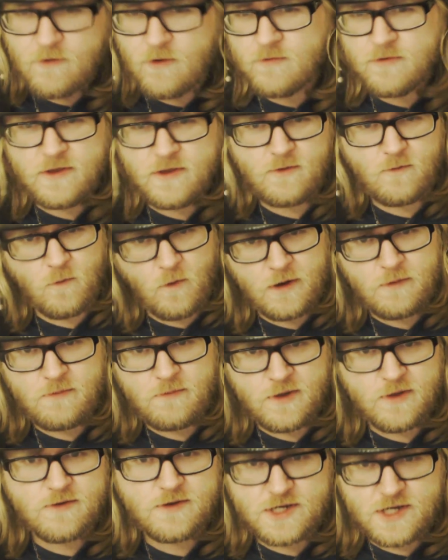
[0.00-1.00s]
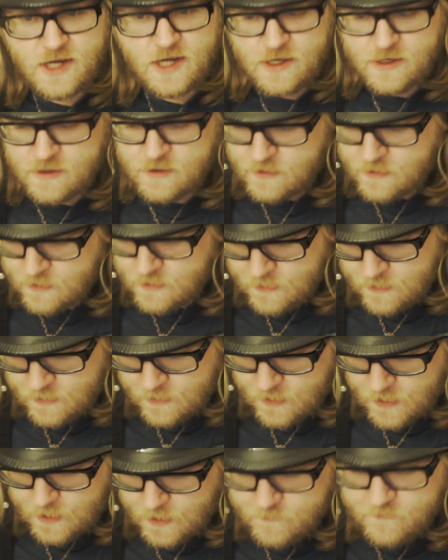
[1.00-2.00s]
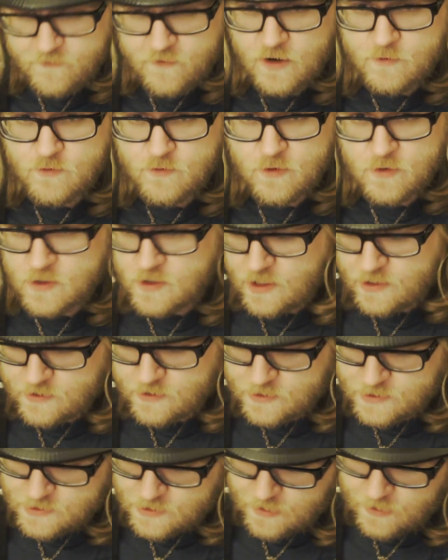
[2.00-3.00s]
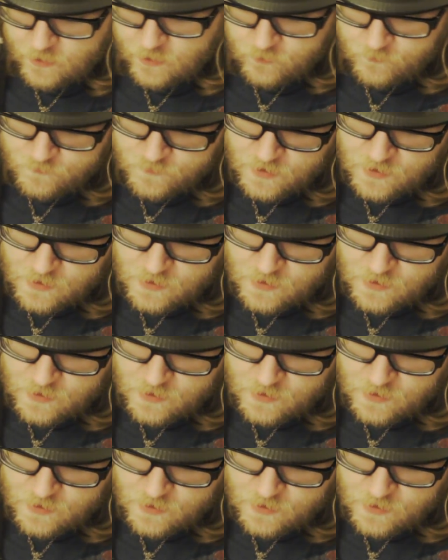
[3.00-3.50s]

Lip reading: Only one milkshake? I'm far more gluttonous now.